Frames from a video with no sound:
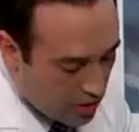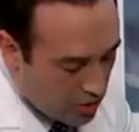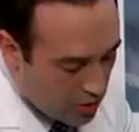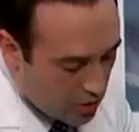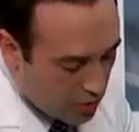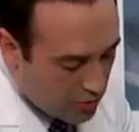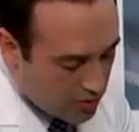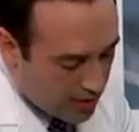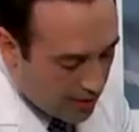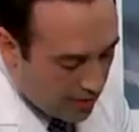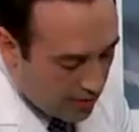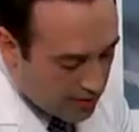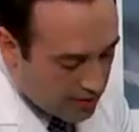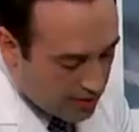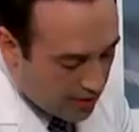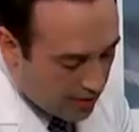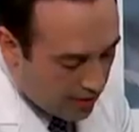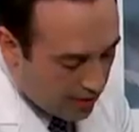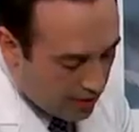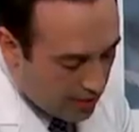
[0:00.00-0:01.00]
no
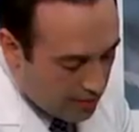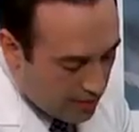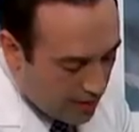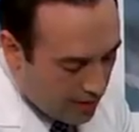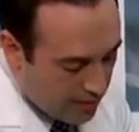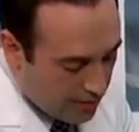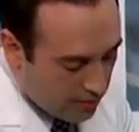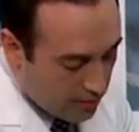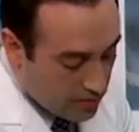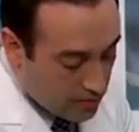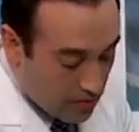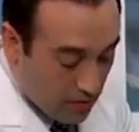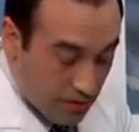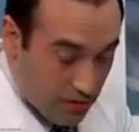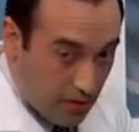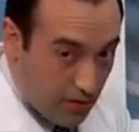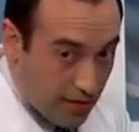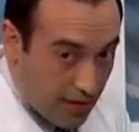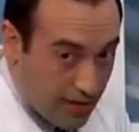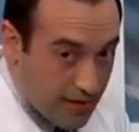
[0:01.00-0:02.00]
downtime, and the results
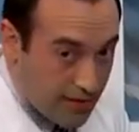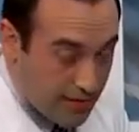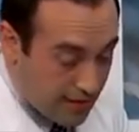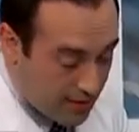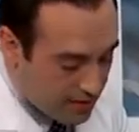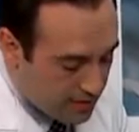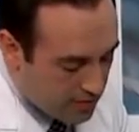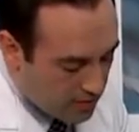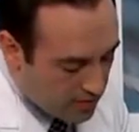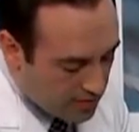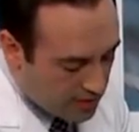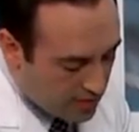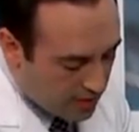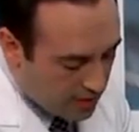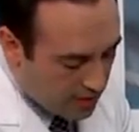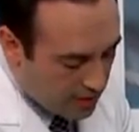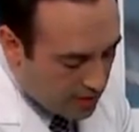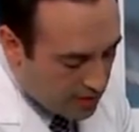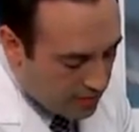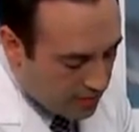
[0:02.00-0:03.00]
are instant. So it's, uh,
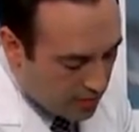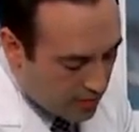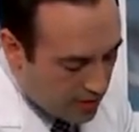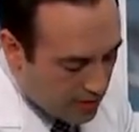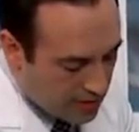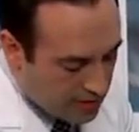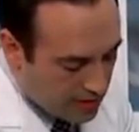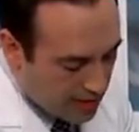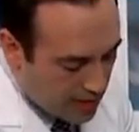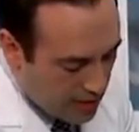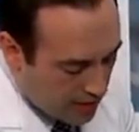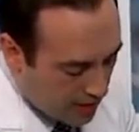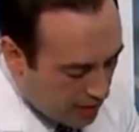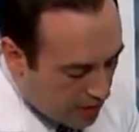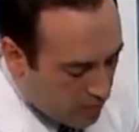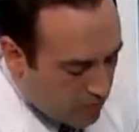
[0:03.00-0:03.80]
it's very exciting.